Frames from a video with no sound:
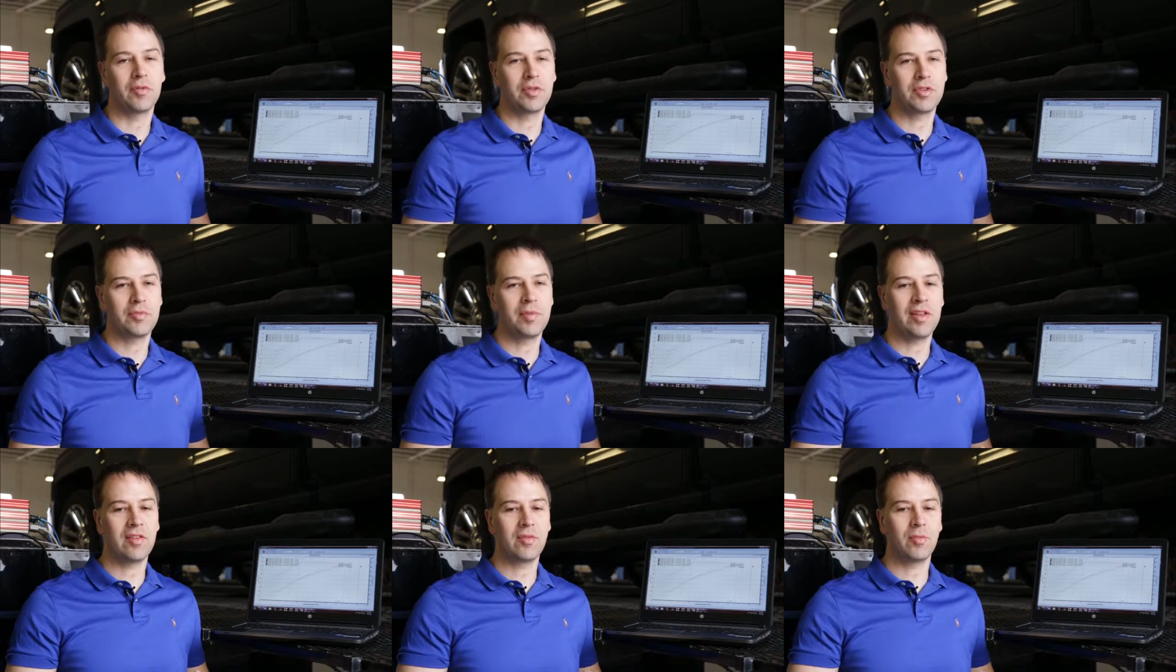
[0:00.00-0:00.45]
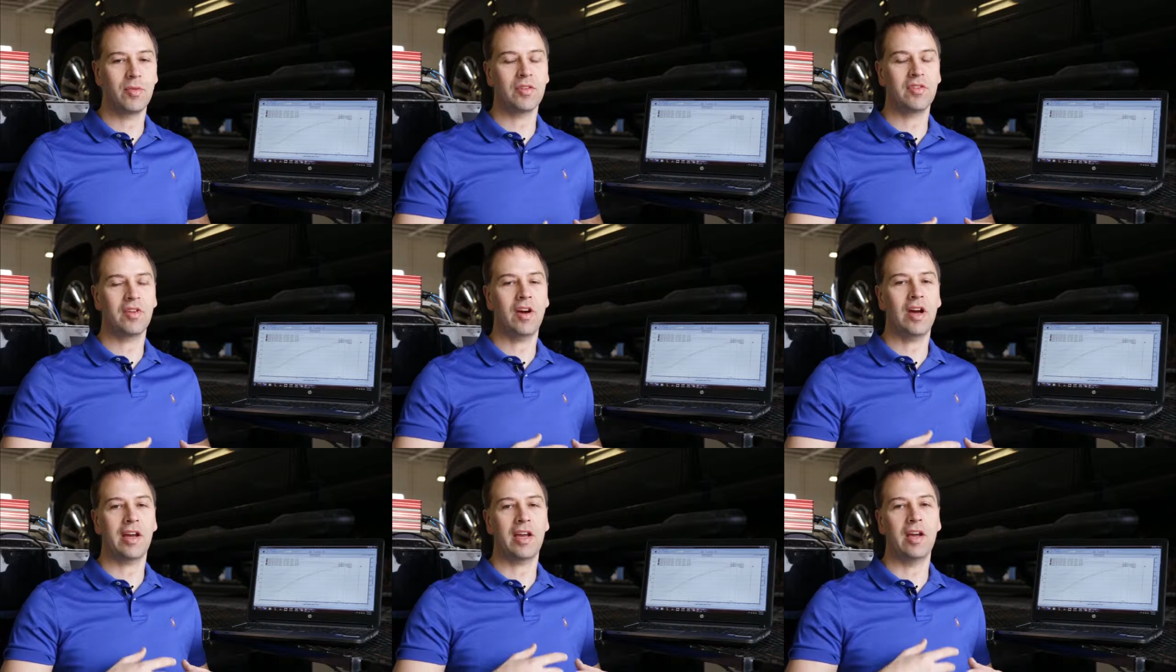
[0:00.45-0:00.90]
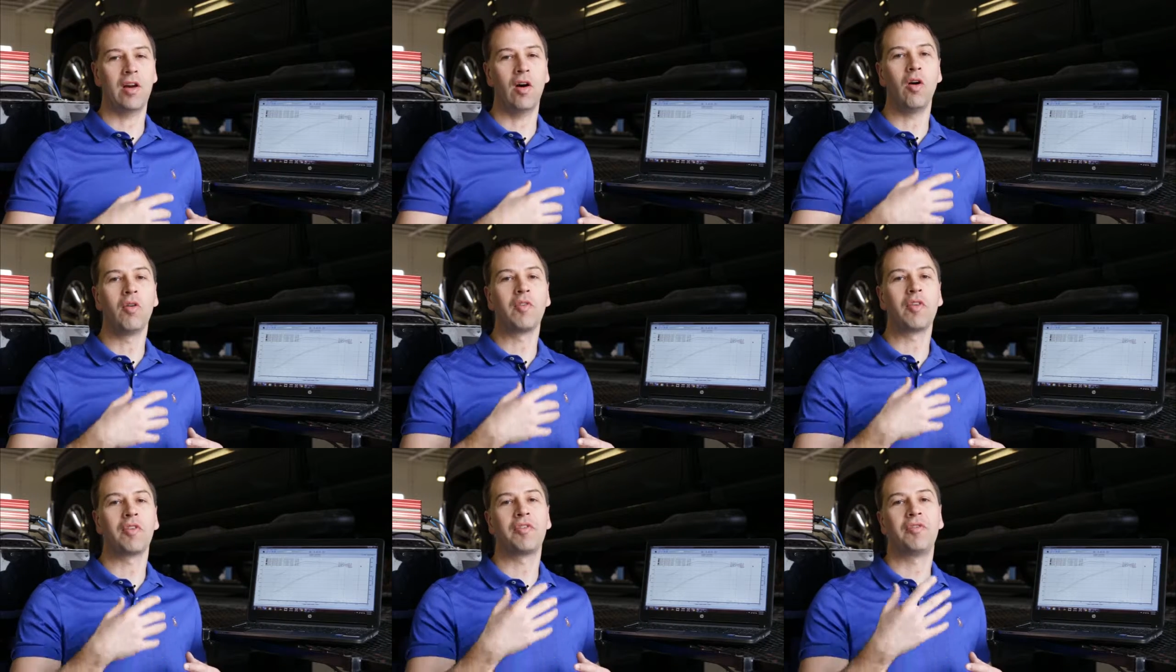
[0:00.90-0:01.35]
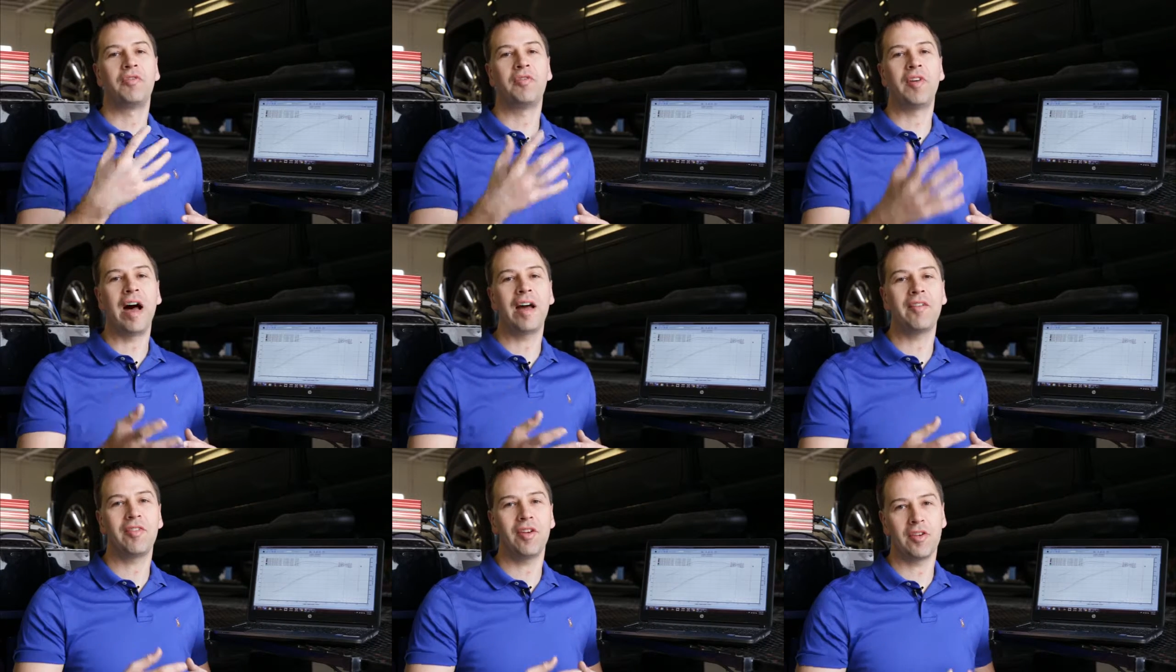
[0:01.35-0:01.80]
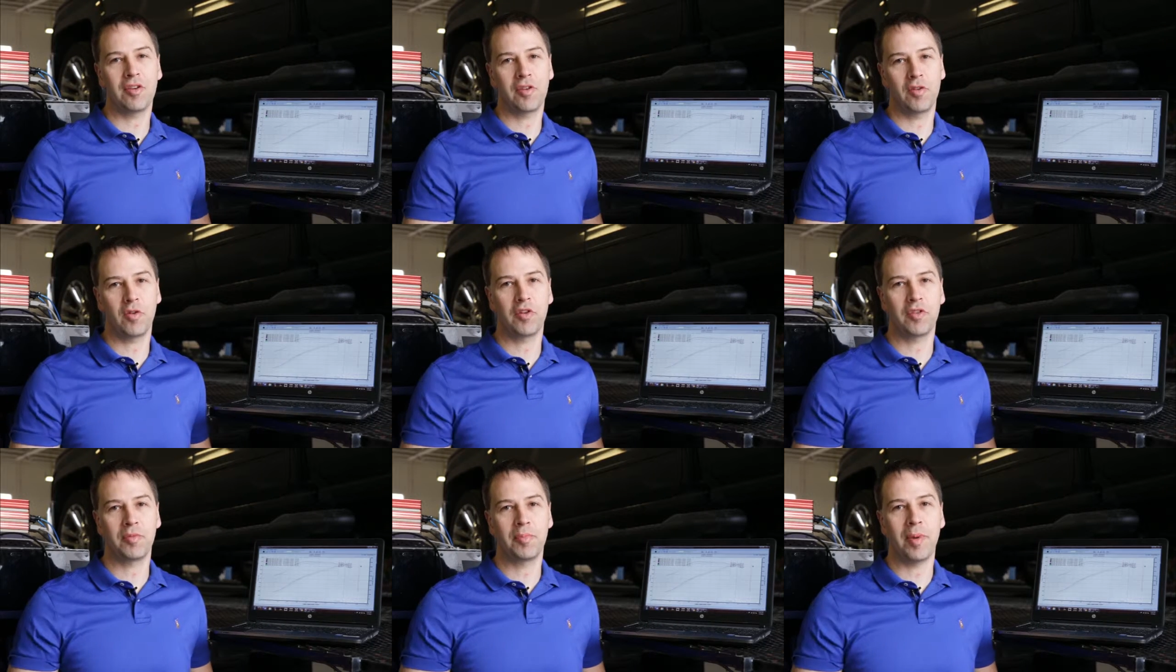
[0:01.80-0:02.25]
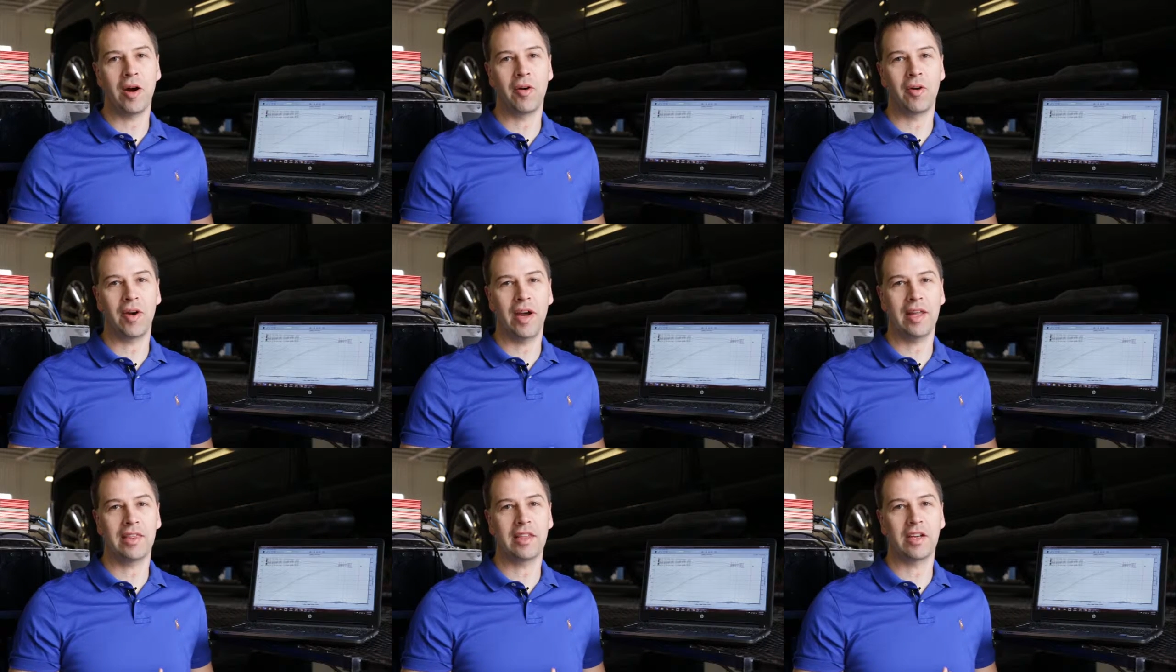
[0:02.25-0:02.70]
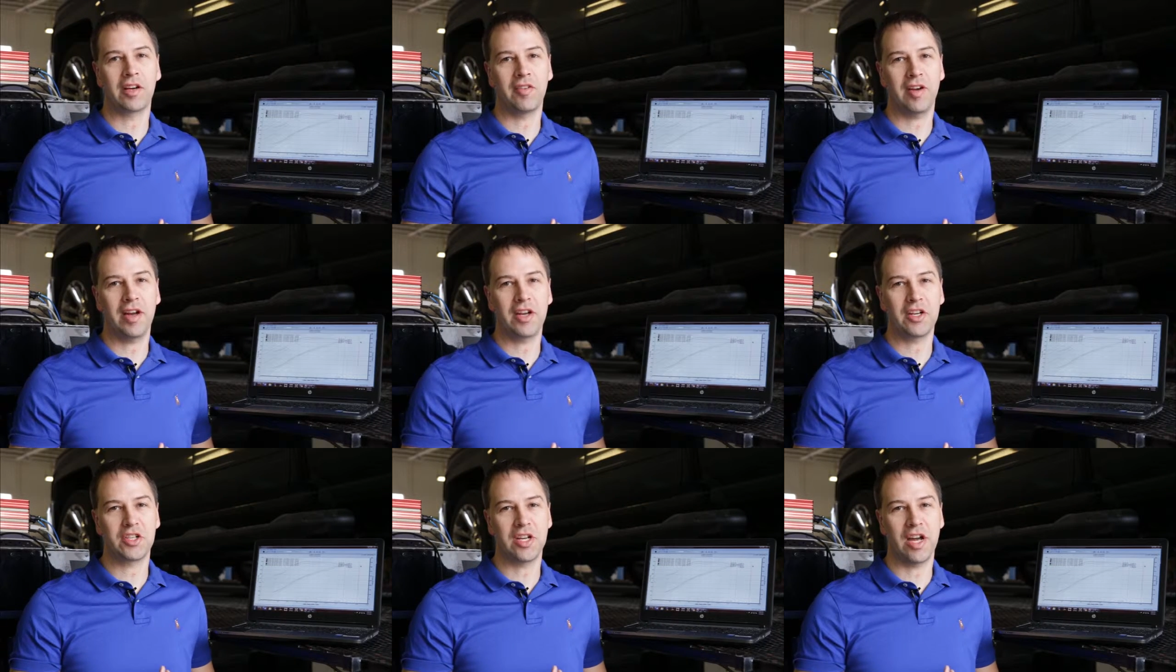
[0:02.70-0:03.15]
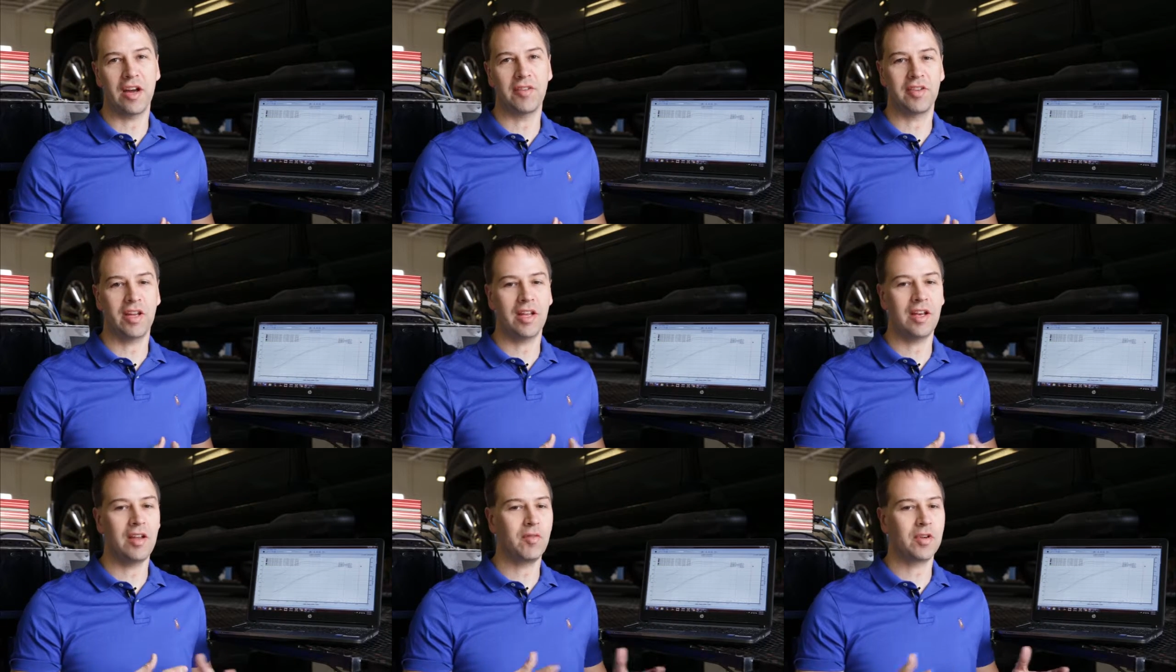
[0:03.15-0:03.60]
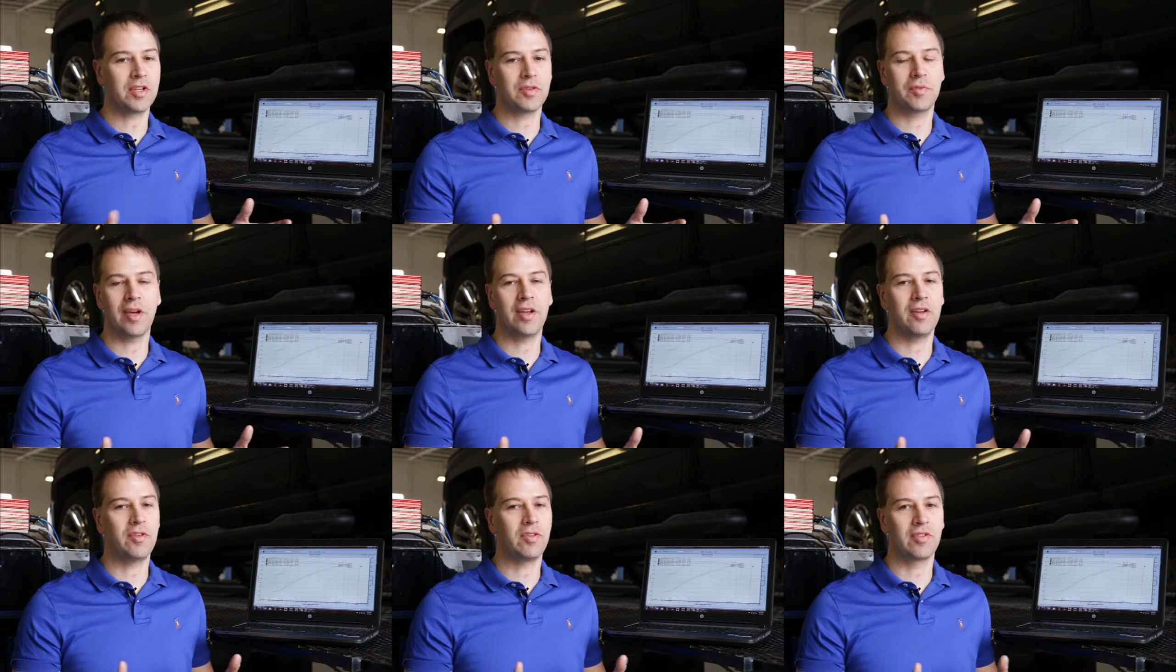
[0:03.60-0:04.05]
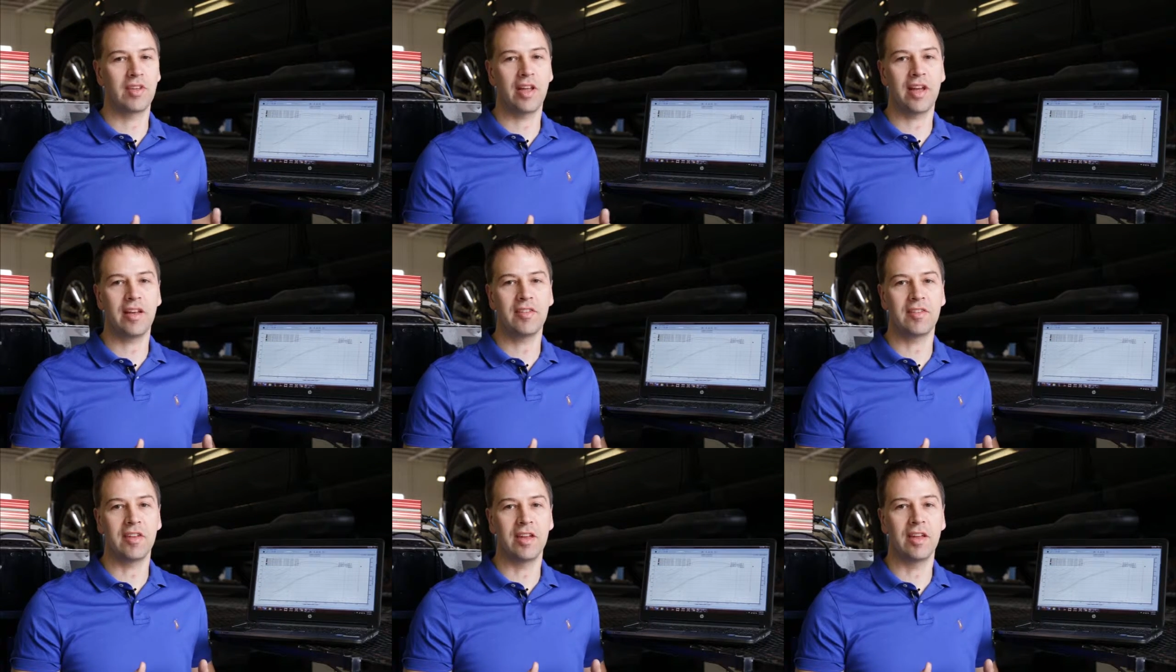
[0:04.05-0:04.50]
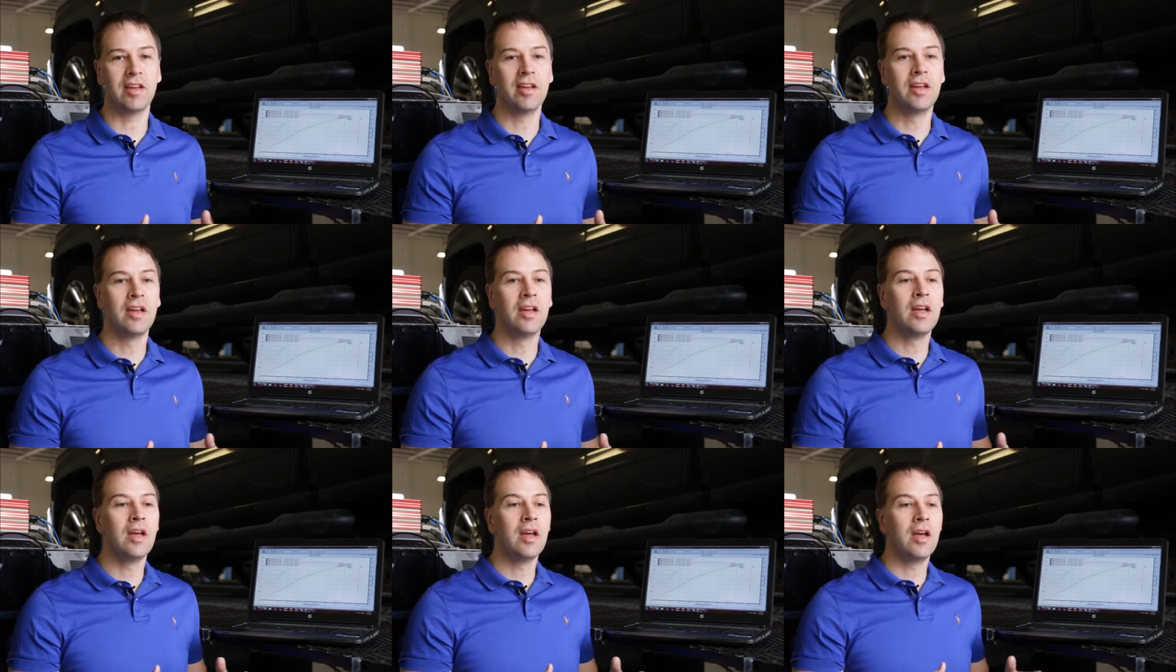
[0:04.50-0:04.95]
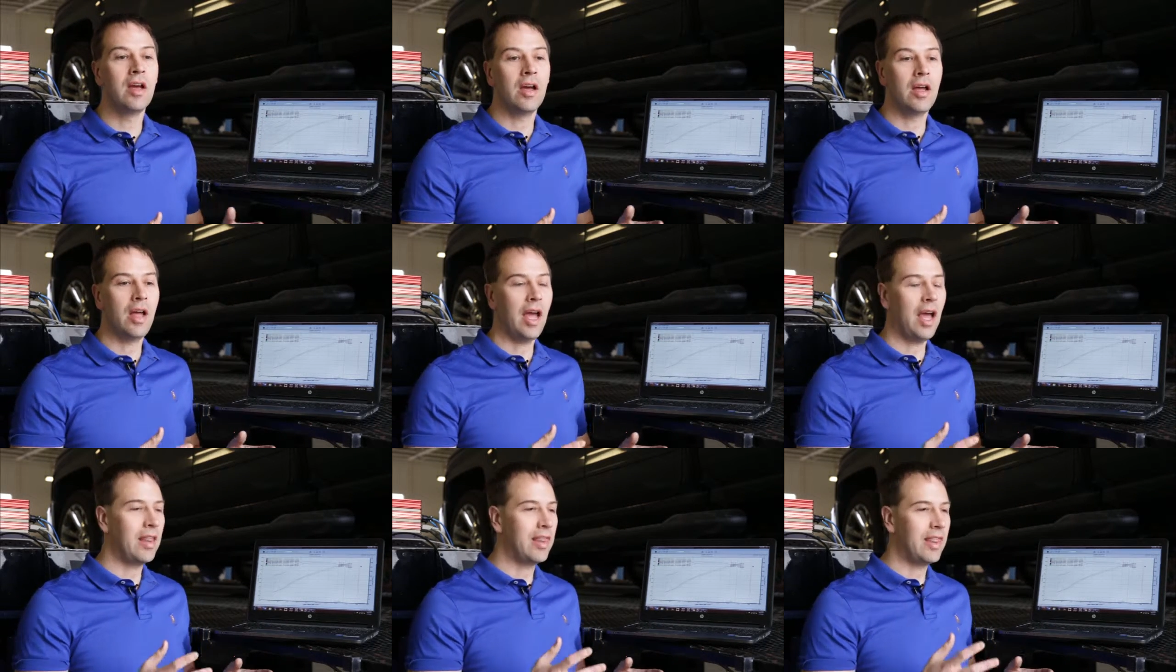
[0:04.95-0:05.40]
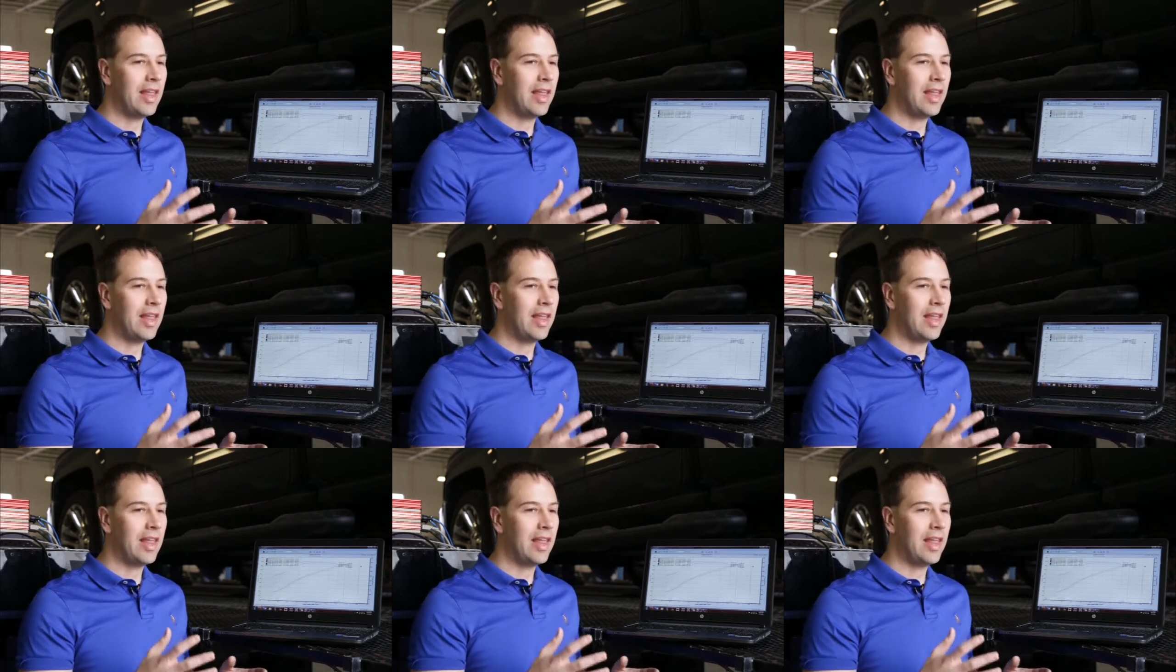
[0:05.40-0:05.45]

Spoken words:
which means we're talking over 500 horsepower at the crankshaft, any which way you slice it. And